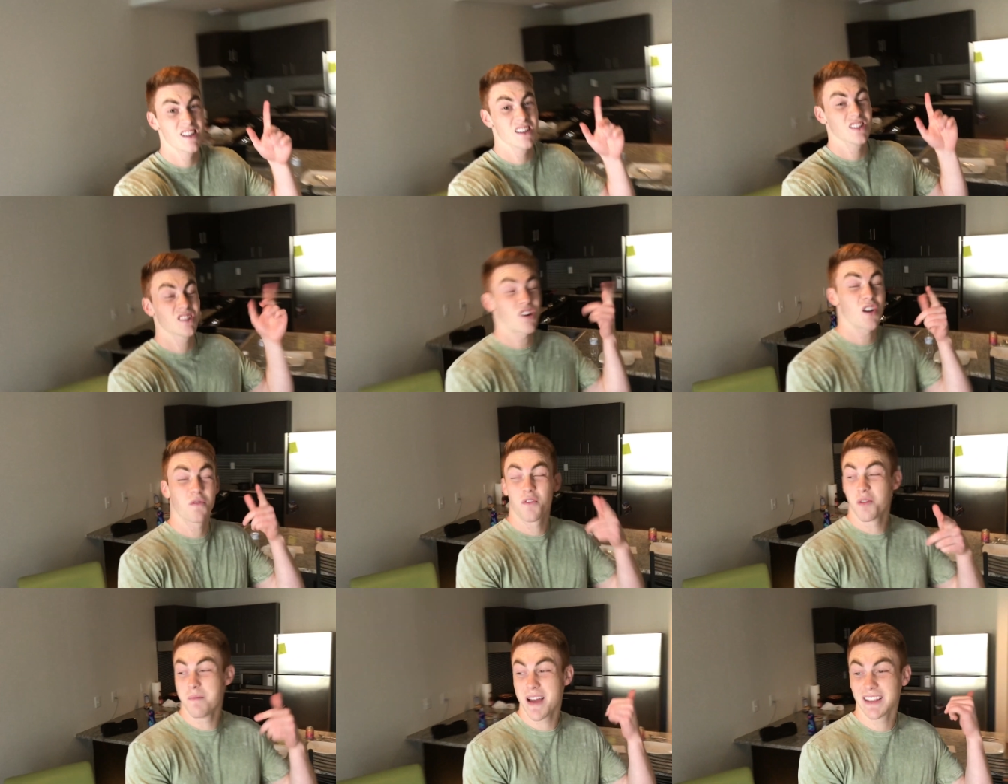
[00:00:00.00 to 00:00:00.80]
Sorry
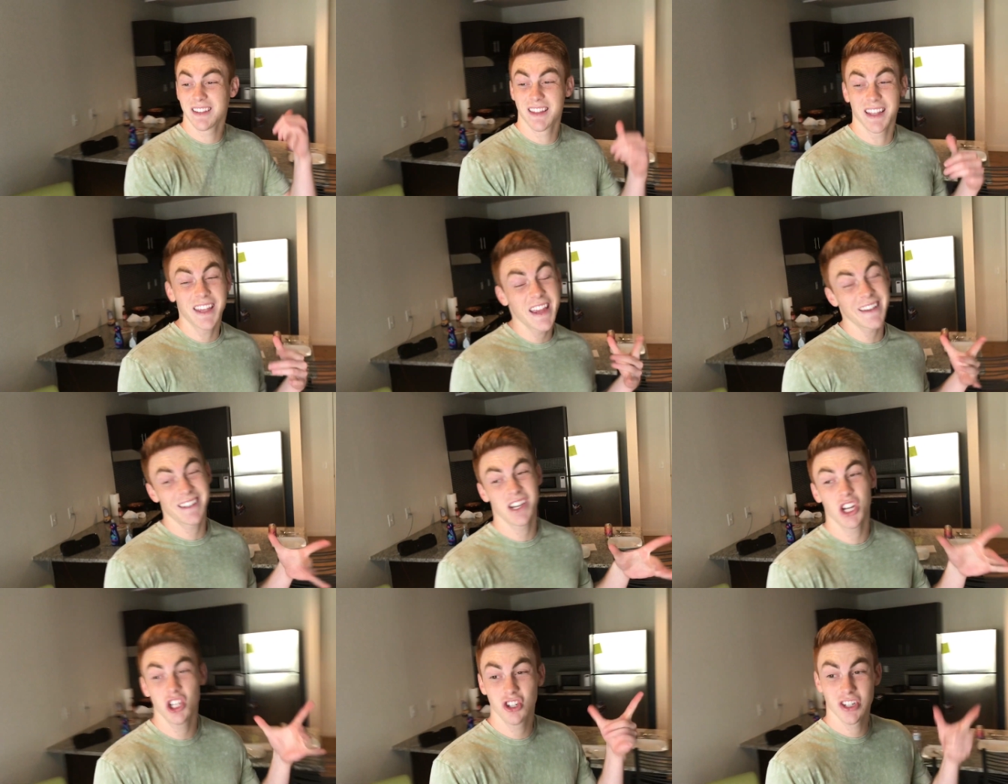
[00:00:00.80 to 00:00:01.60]
for the mess in the
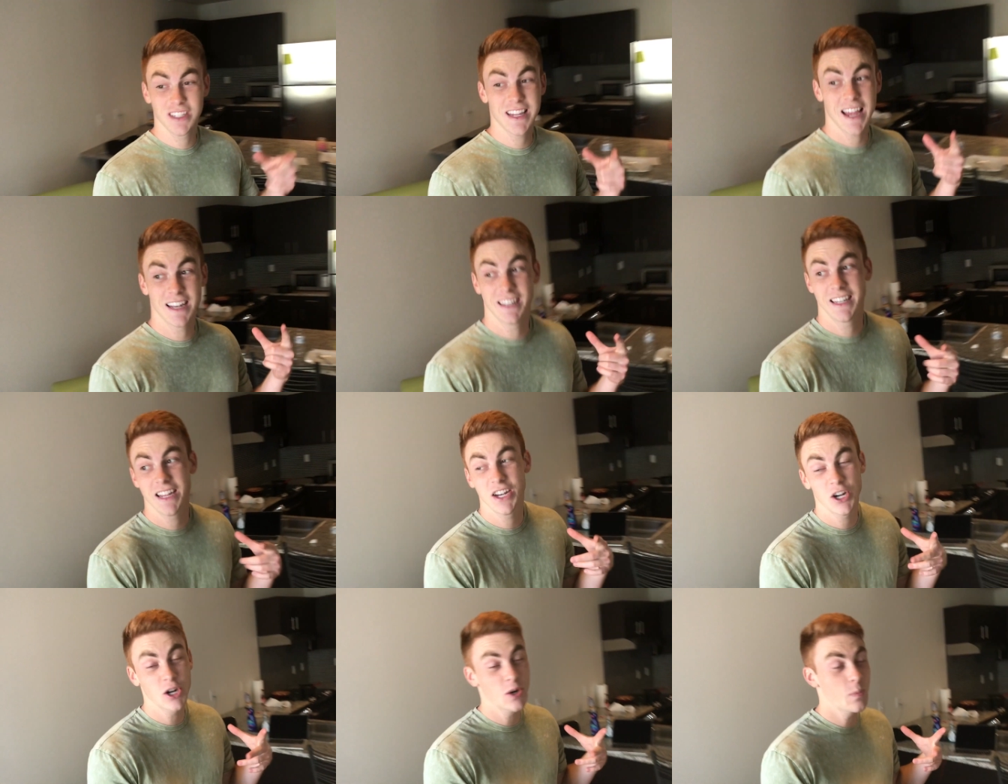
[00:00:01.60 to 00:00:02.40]
kitchen, just had
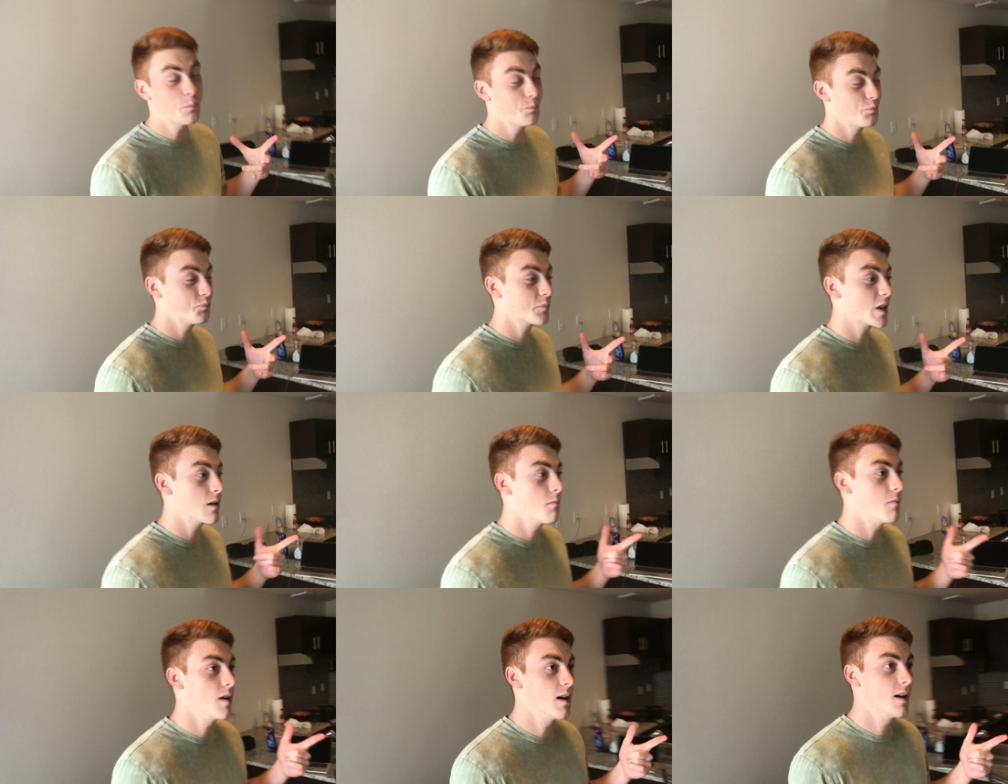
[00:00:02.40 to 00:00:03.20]
dinner,
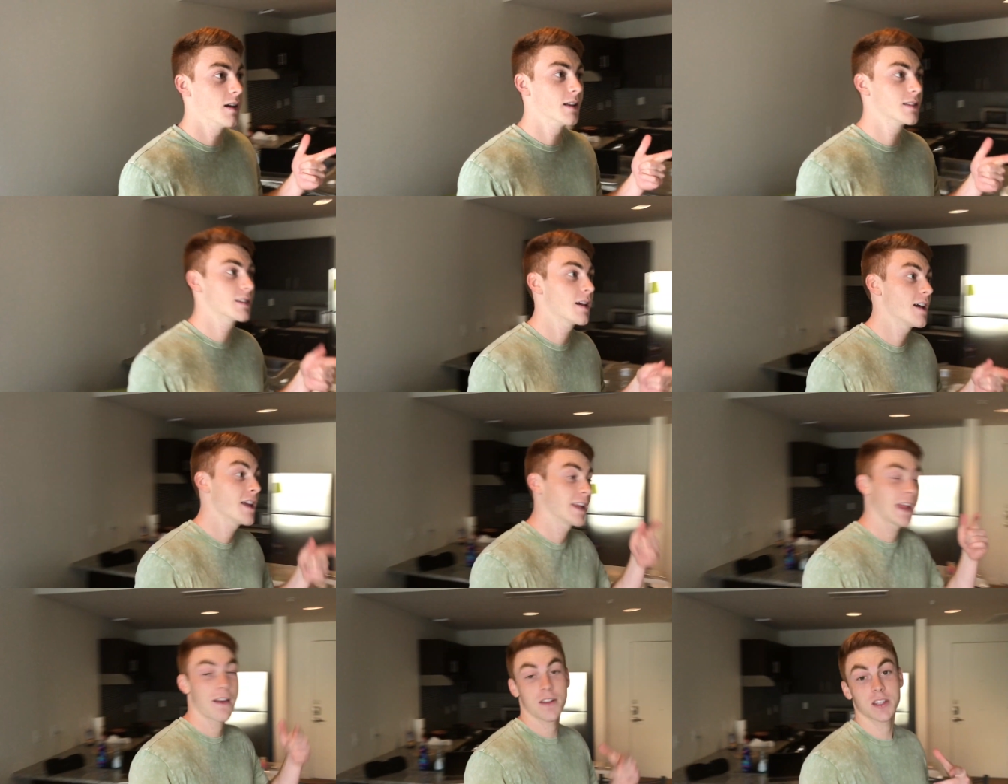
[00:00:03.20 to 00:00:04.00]
but
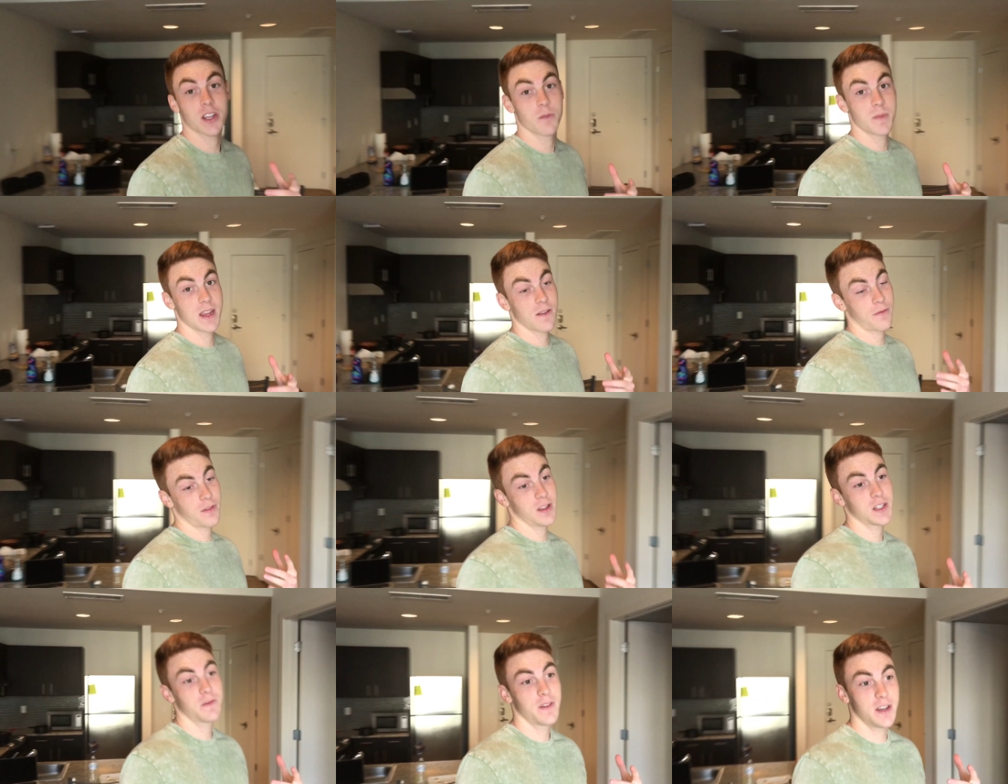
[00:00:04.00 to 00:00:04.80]
yeah, that's gonna be it for
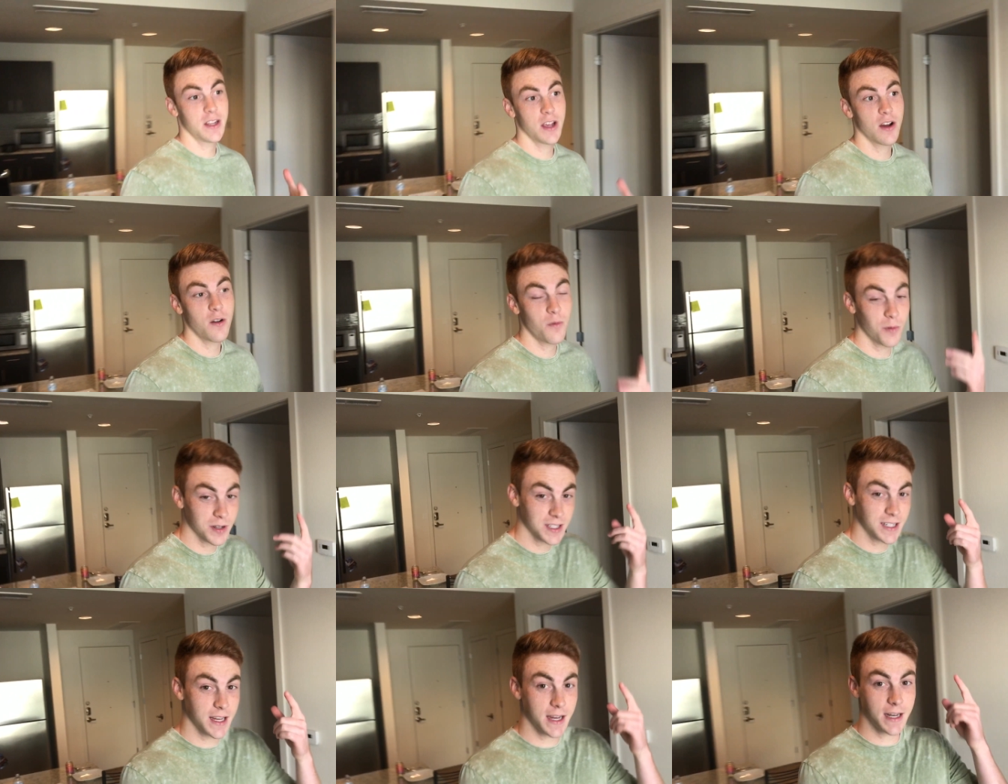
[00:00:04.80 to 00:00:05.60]
this video.
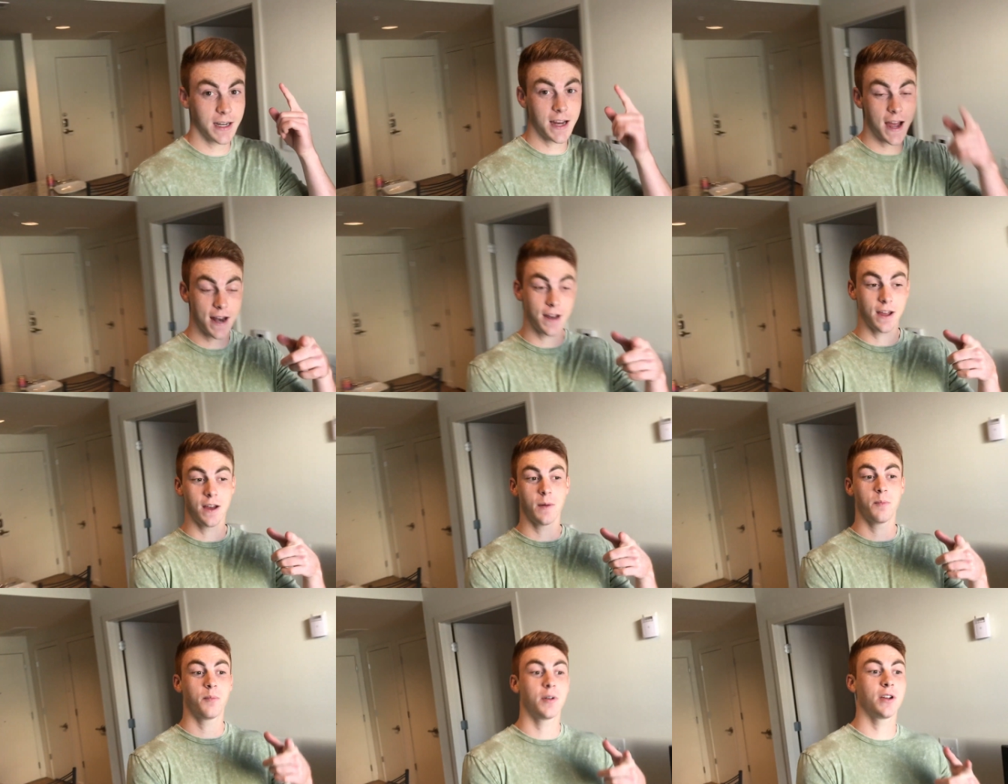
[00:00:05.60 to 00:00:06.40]
Once again, got
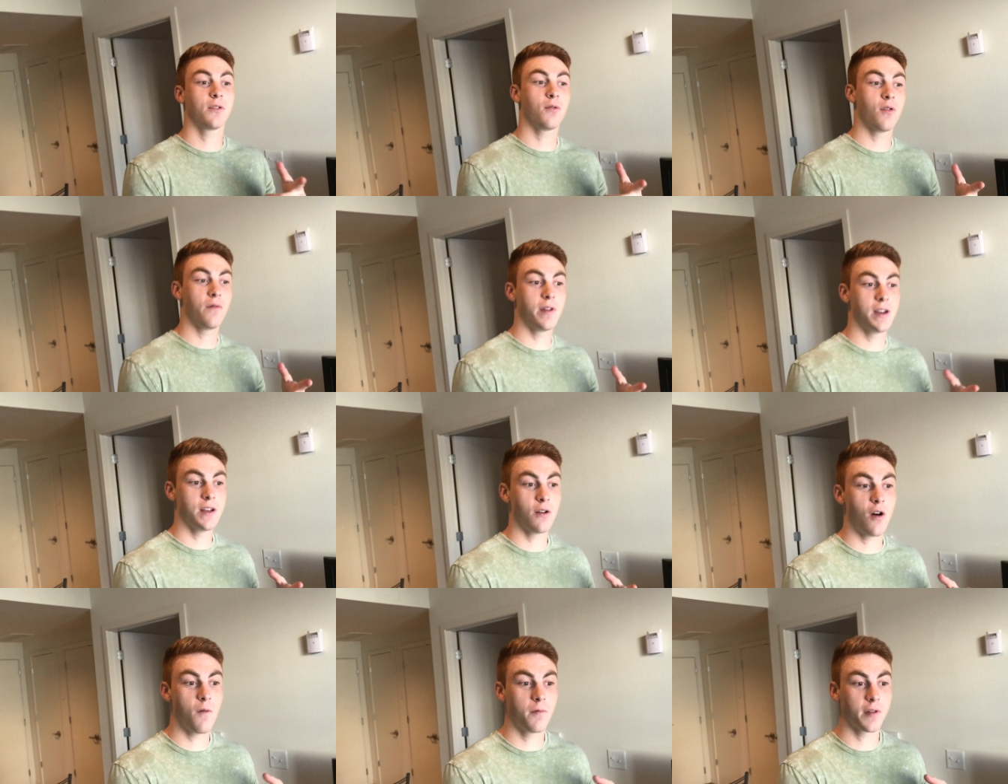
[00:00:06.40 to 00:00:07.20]
a pretty cool
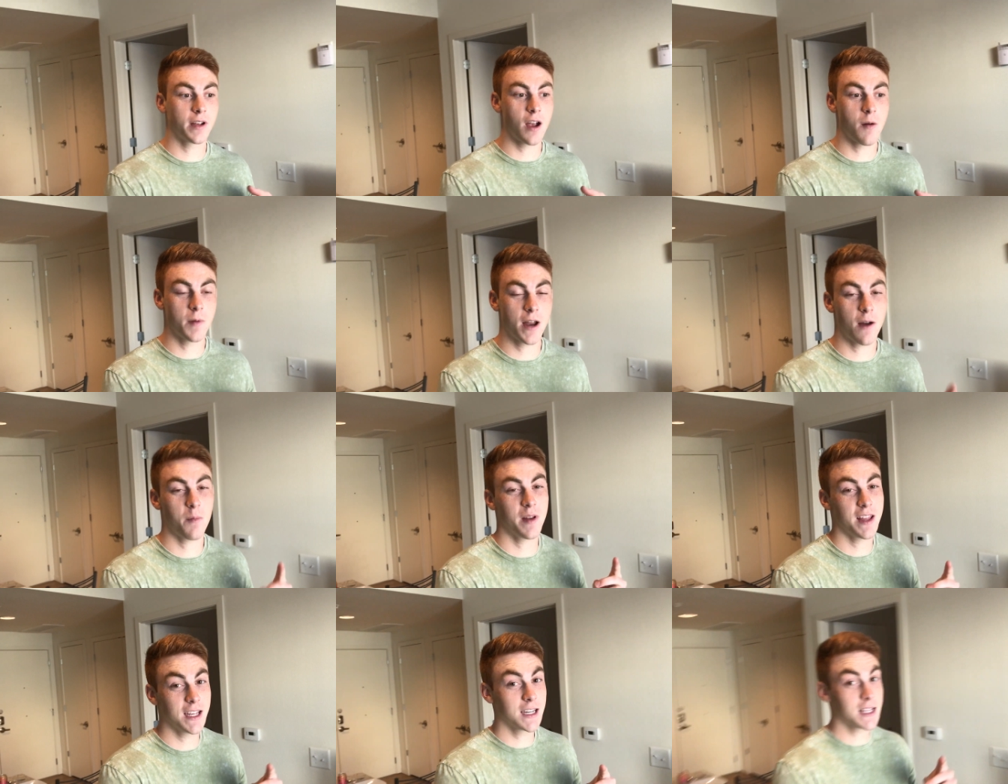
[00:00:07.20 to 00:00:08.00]
video hopefully coming out
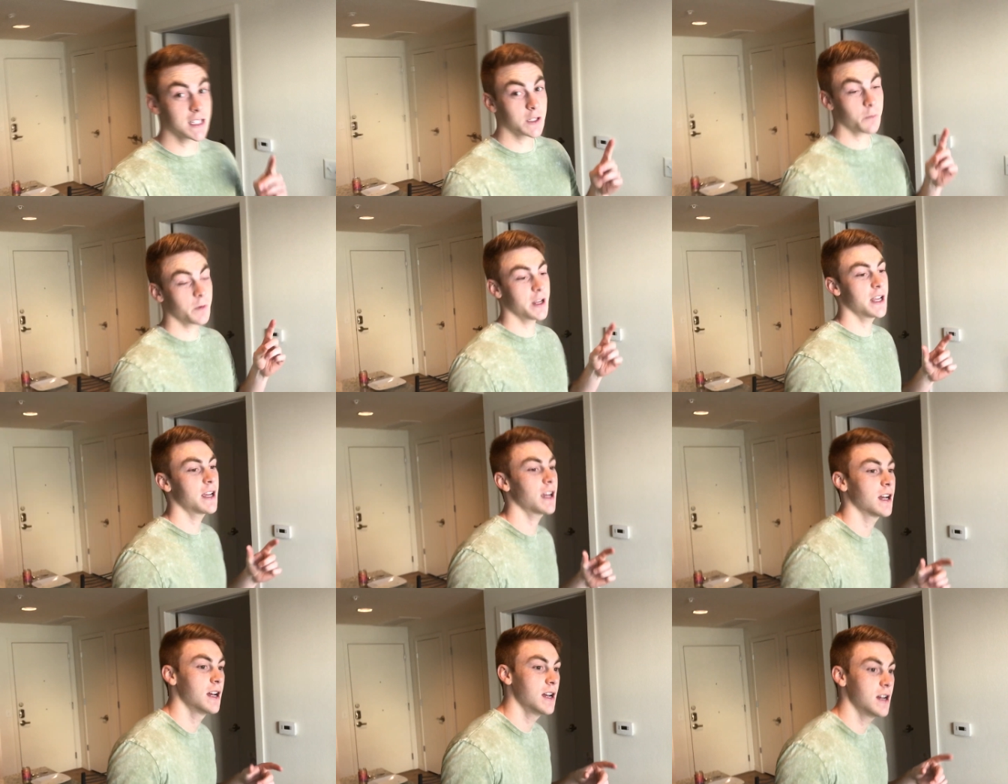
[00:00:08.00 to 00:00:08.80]
by the end of this
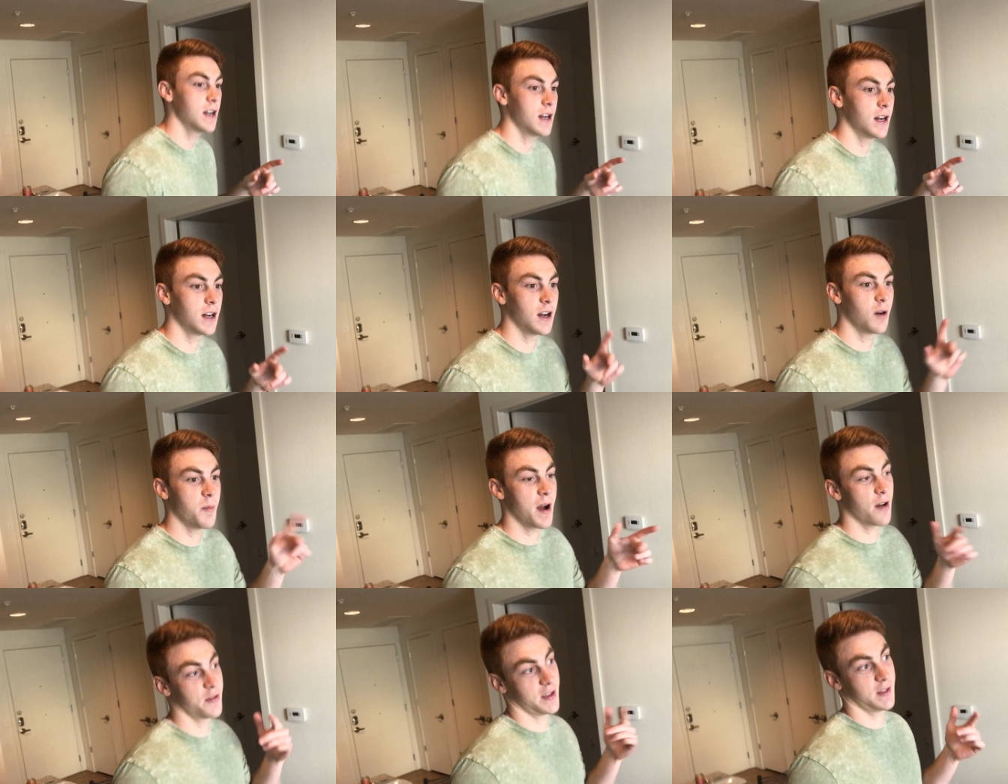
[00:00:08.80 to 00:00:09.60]
week
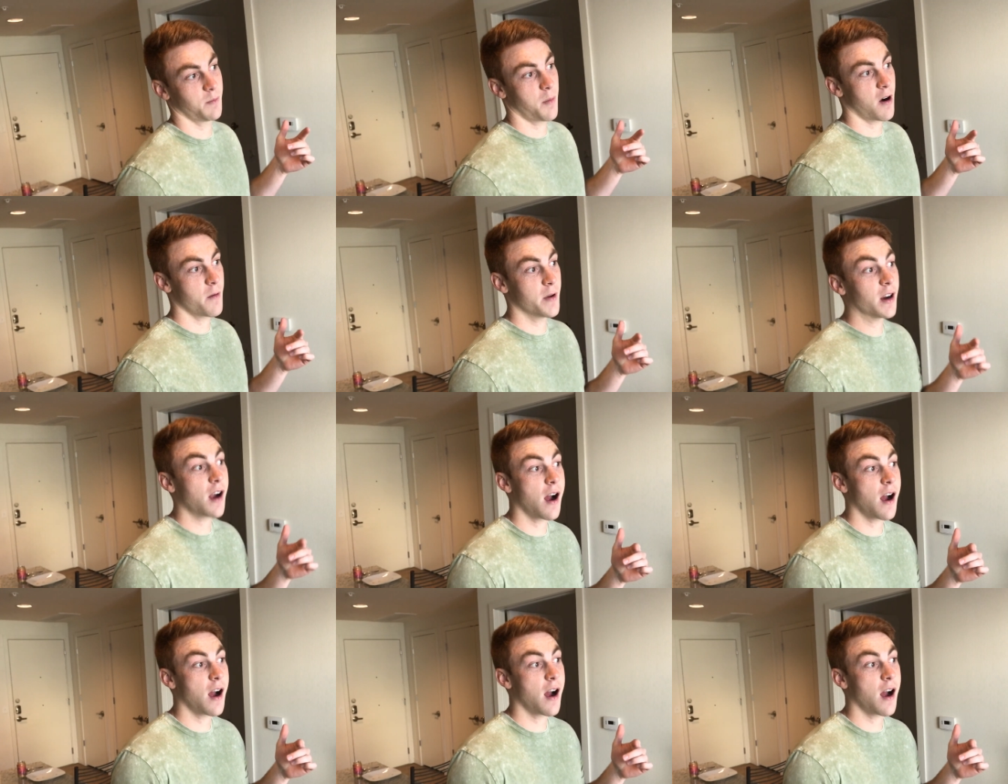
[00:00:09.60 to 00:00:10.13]
about this apartment